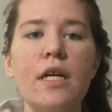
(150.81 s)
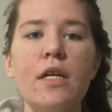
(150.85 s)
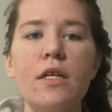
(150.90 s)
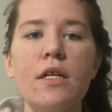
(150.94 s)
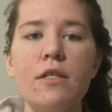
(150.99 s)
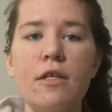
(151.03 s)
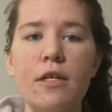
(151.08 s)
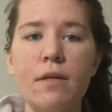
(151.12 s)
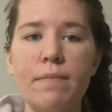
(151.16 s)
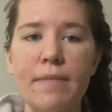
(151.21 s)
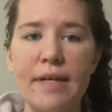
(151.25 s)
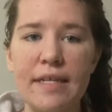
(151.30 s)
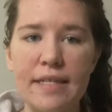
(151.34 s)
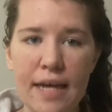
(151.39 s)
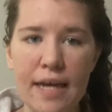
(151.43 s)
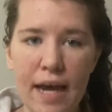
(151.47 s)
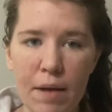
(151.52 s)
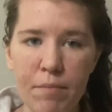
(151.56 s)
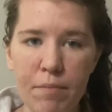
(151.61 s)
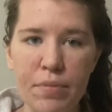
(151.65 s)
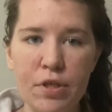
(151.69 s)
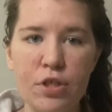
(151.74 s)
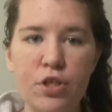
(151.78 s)
took my
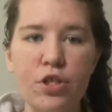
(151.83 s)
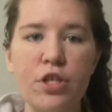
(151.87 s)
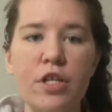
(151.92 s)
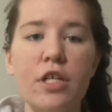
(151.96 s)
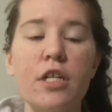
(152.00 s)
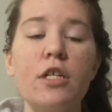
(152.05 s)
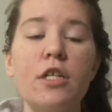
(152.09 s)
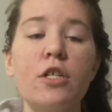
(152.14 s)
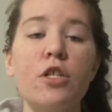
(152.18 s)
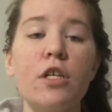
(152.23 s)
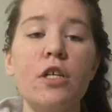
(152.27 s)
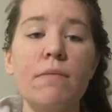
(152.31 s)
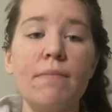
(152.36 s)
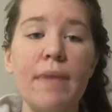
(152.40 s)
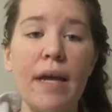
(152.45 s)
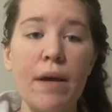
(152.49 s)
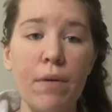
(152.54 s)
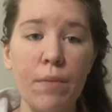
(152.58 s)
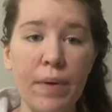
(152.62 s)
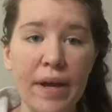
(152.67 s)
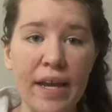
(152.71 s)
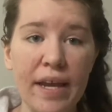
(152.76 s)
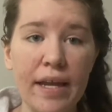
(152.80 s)
temperature, took my
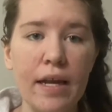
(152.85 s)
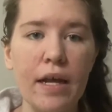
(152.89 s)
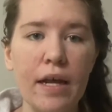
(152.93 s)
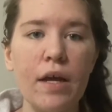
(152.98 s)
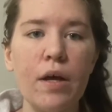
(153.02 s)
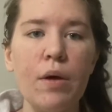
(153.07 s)
weight,